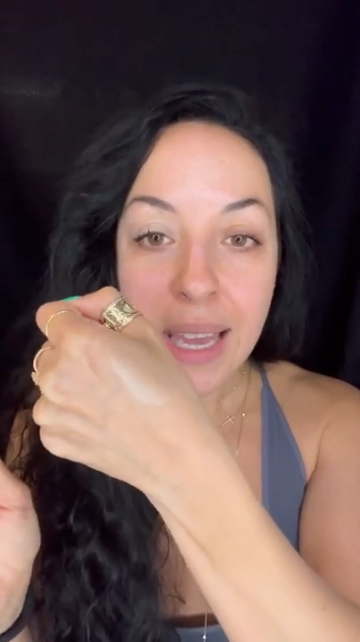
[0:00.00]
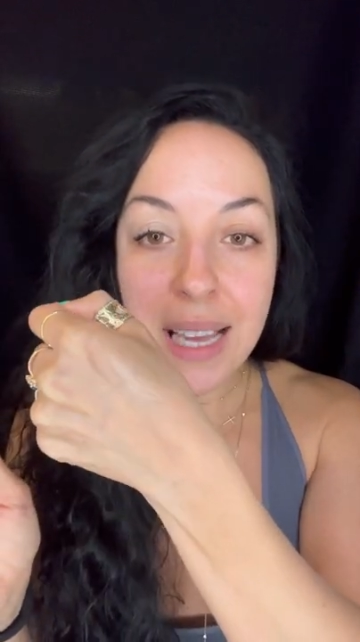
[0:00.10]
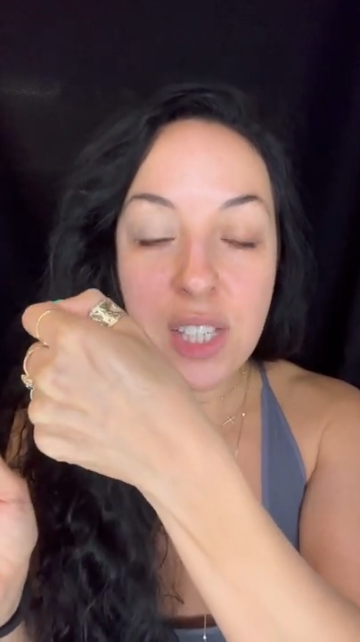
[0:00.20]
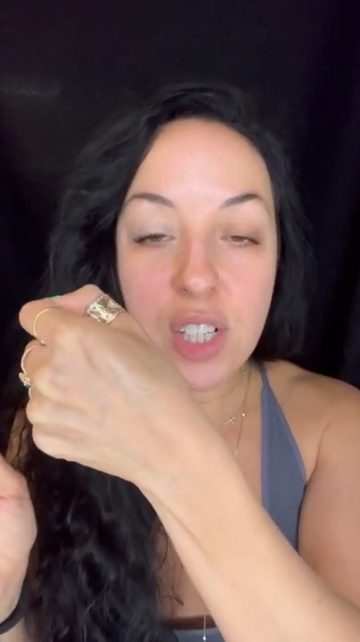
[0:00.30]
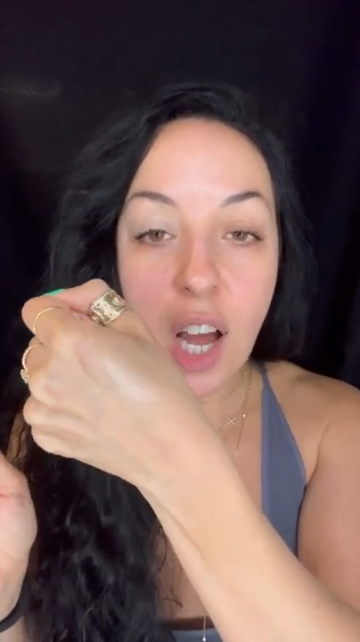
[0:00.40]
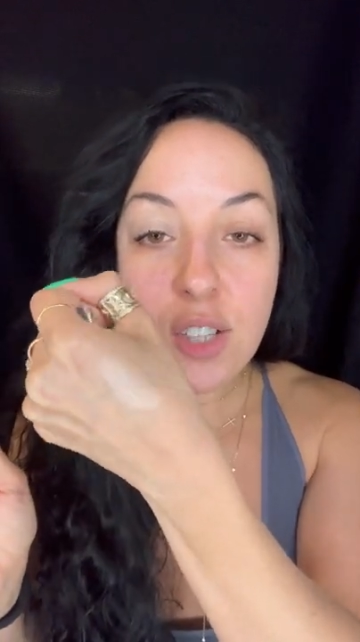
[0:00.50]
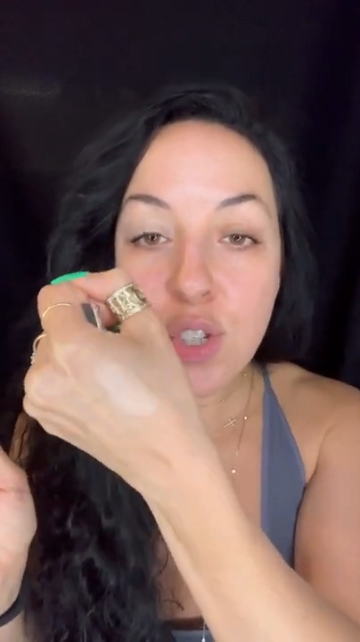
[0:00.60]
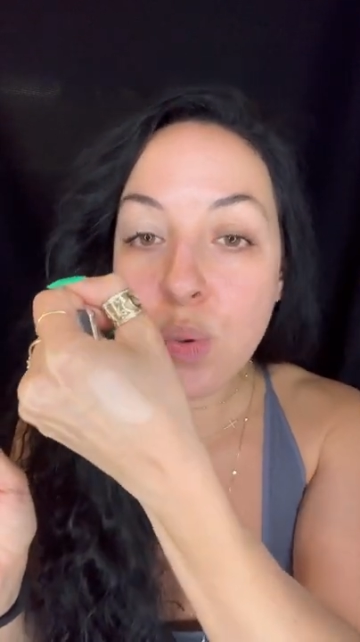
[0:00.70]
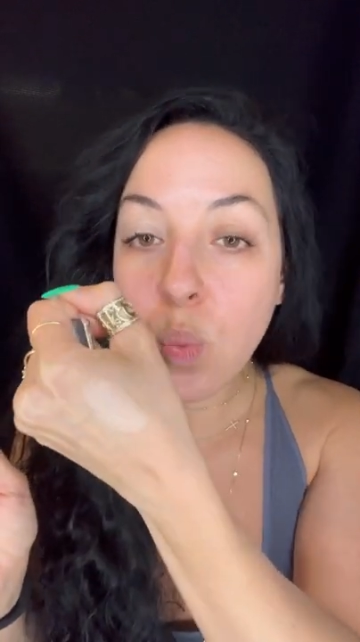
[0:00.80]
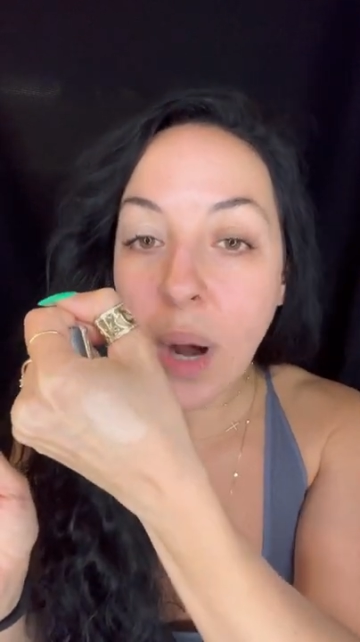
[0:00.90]
It's not
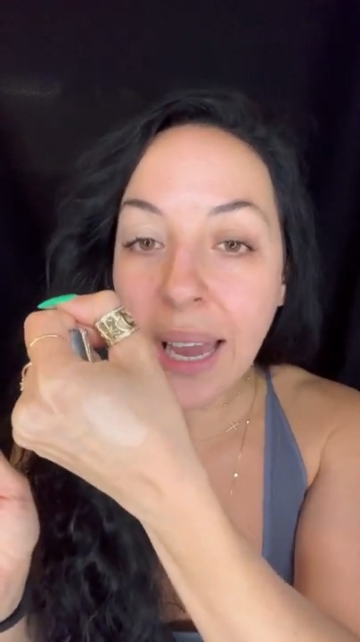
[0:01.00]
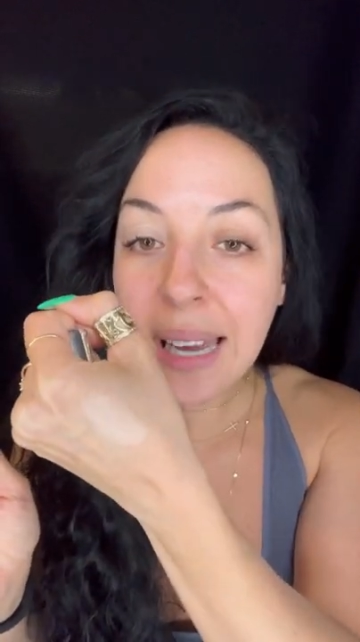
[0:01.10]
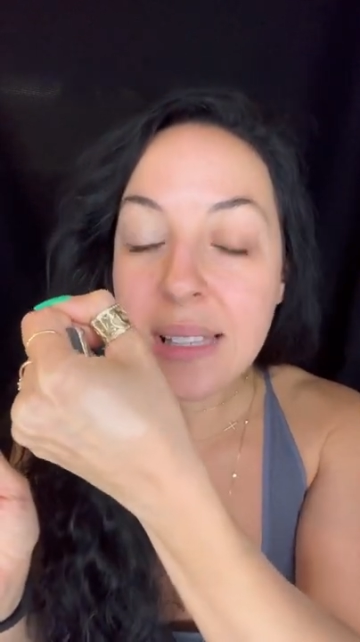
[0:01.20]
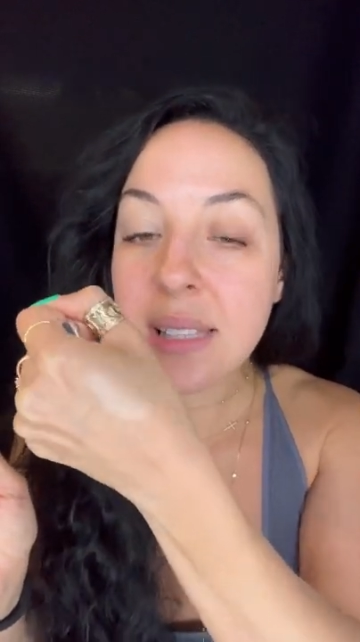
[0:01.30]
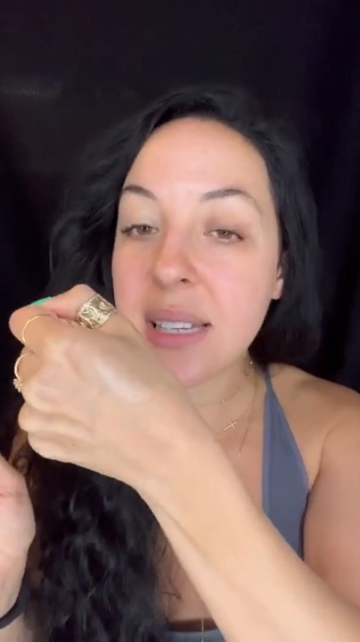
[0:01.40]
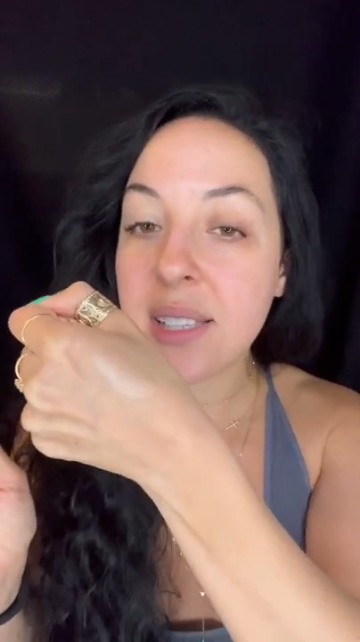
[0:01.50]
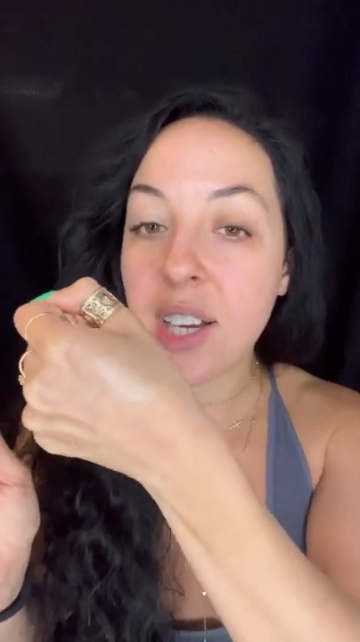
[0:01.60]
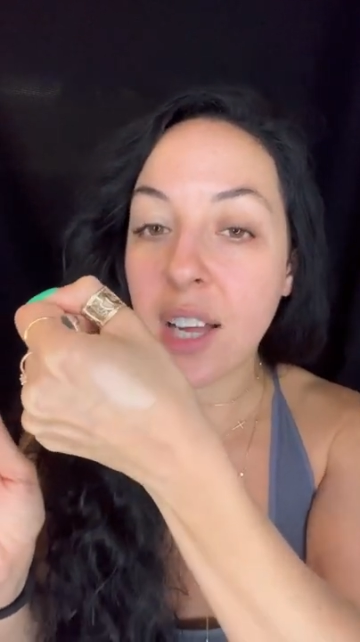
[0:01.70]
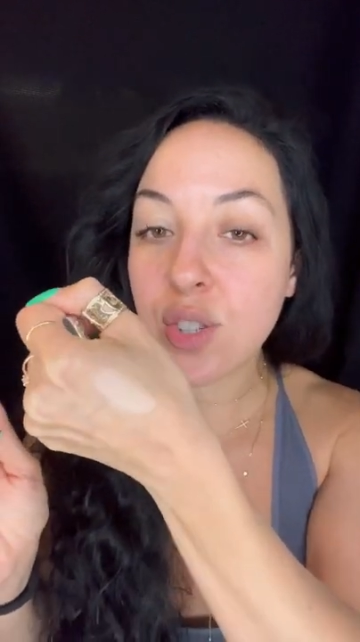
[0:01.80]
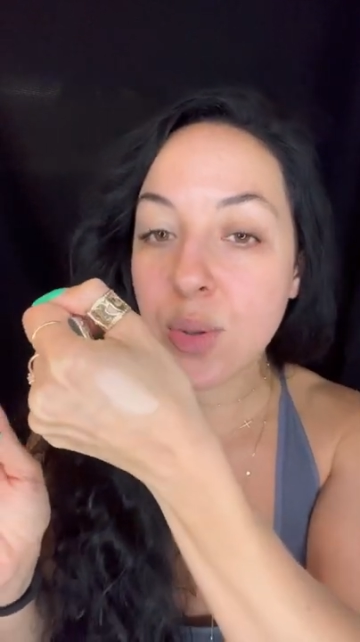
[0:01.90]
too white, it's
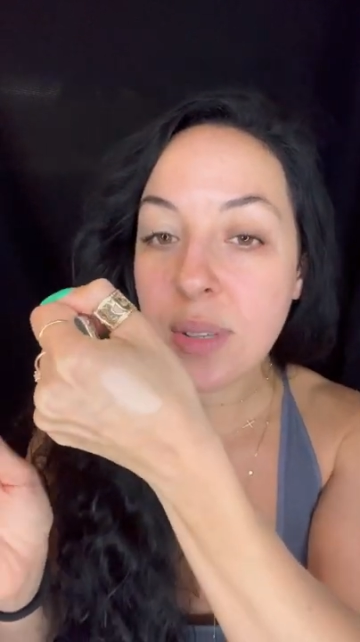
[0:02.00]
not too